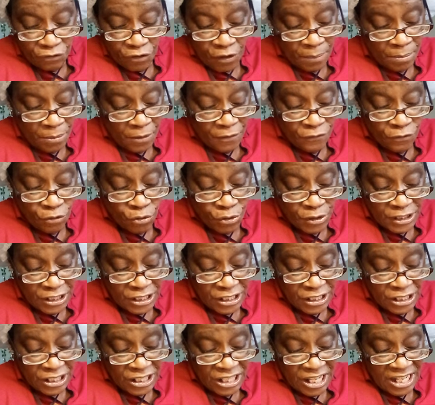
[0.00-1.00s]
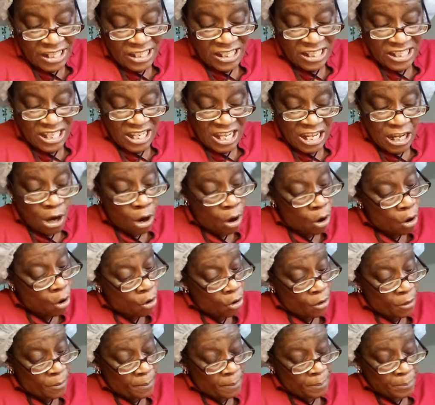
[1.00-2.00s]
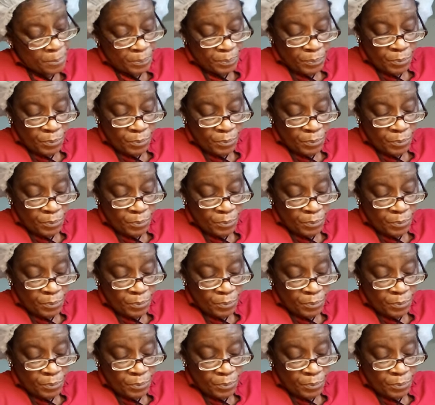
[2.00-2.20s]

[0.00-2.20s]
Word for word: from the voices that seek harm.